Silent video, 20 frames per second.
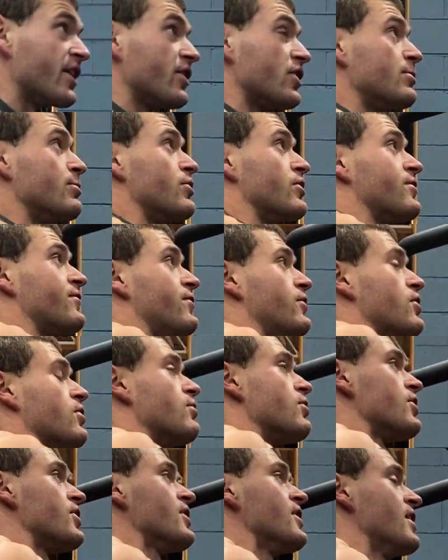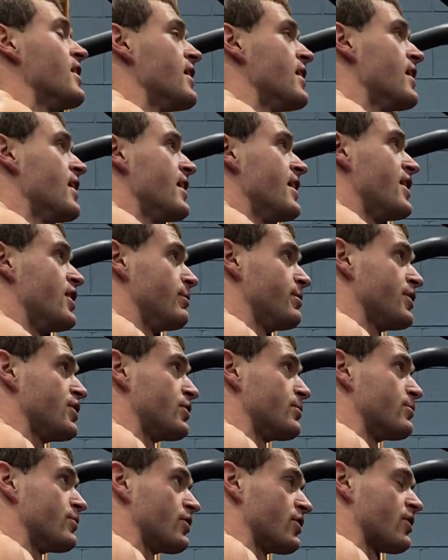a little more forward, a
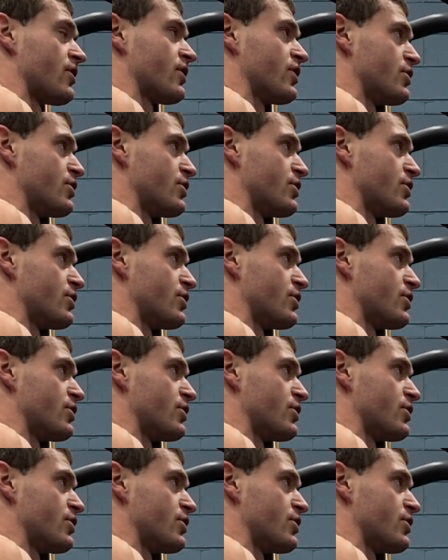little more